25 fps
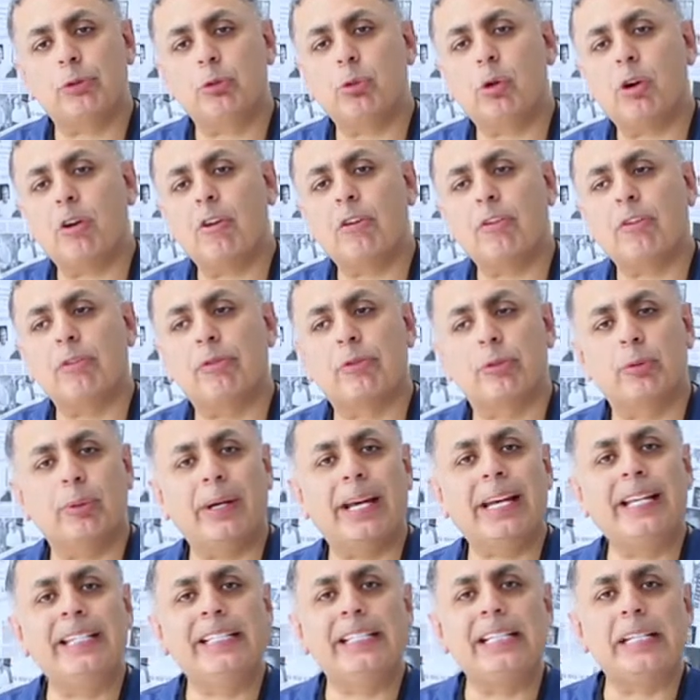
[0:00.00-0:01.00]
12 to
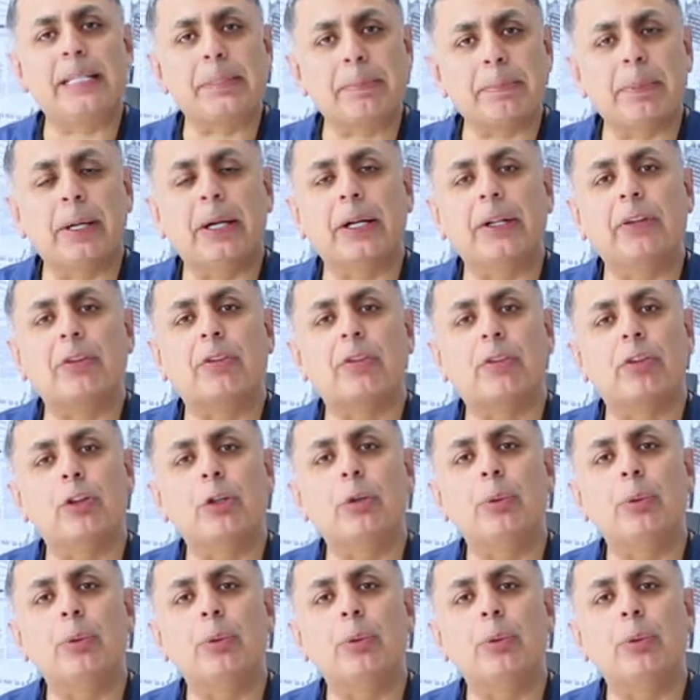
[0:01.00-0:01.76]
18 months,